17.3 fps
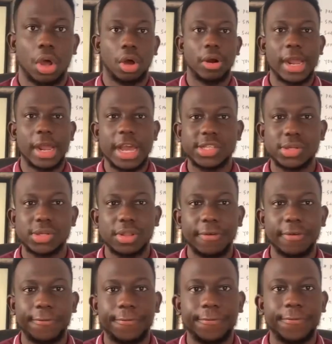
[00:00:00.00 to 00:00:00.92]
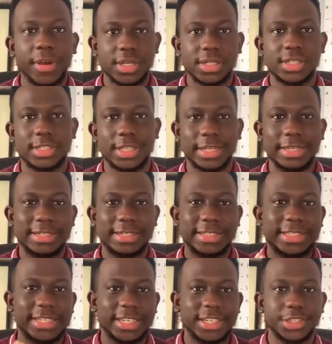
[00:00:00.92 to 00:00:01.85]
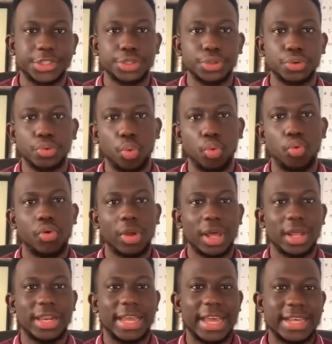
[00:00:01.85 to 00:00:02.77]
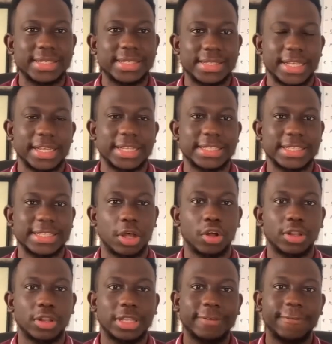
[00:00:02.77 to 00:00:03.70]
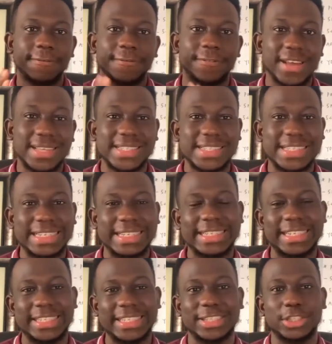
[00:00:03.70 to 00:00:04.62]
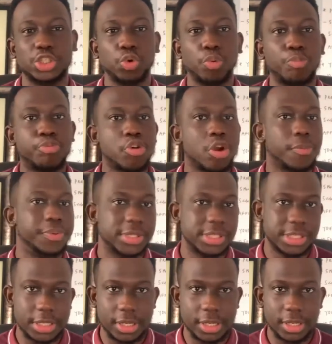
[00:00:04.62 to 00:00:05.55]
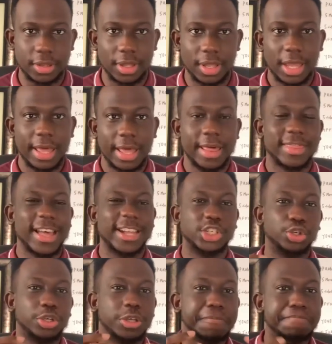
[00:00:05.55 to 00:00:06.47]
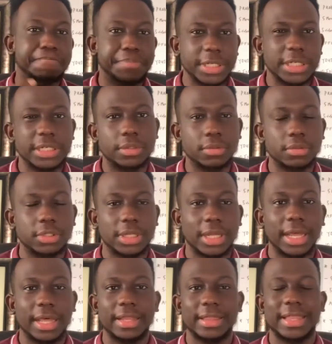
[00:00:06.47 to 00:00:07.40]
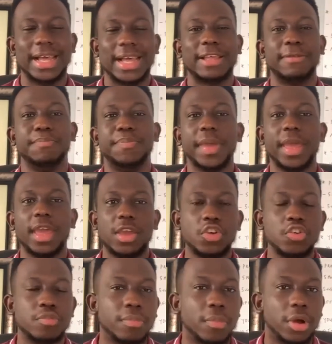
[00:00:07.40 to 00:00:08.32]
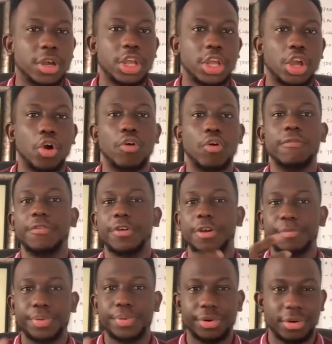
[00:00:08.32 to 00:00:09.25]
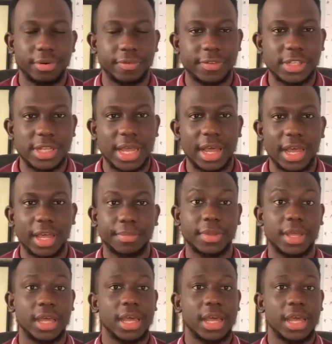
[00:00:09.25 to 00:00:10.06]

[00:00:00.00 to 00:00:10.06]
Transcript: All right, guys. So the first digital real estate, or the first digital property that you can build that can pay you money over a period of time,